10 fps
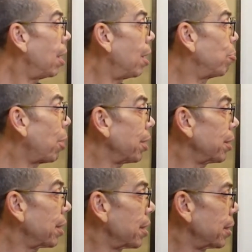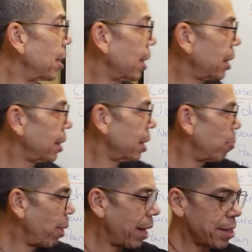but
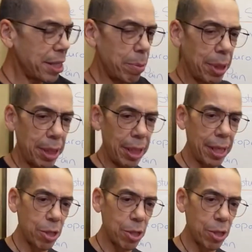the pet CBD